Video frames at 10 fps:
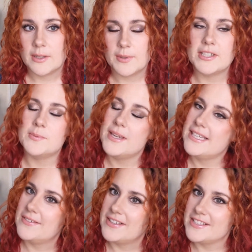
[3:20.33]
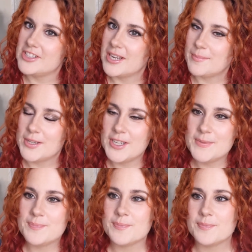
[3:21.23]
which is weird giving it a
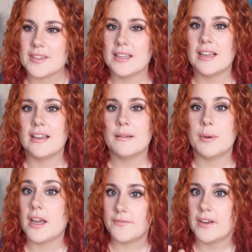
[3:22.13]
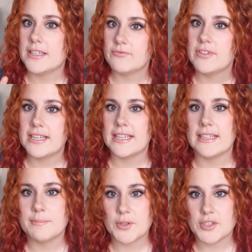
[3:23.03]
shampoo, uh, but I find it
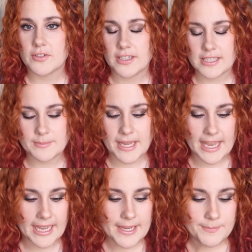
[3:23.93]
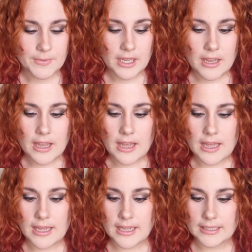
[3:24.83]
really moisturises my hair.
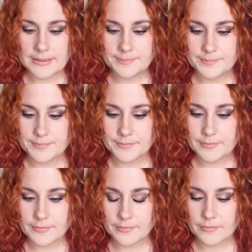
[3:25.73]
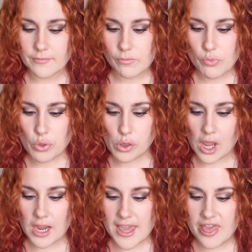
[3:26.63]
Um,
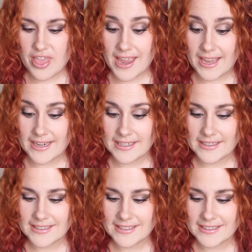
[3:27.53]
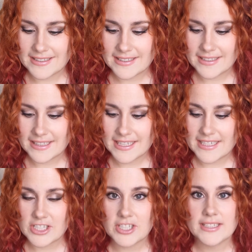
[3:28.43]
I then
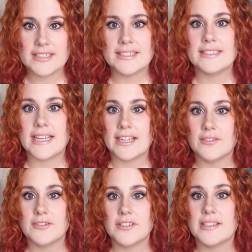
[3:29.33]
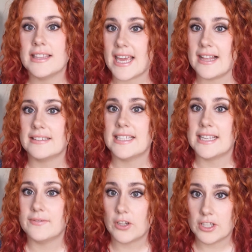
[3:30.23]
conditioned and detangled using the
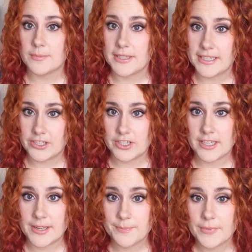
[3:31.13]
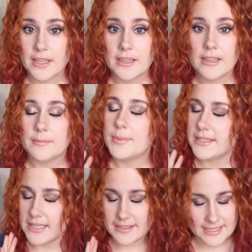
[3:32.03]
Aldi Volume Conditioner
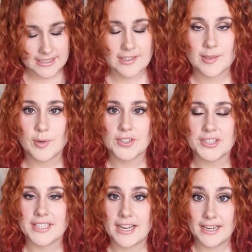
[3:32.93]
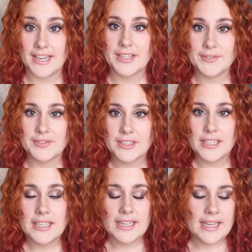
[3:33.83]
because I, that's another product I love.
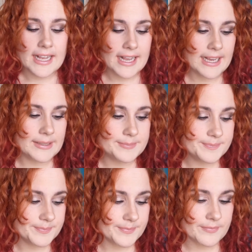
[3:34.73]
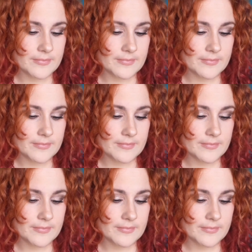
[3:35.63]
Um,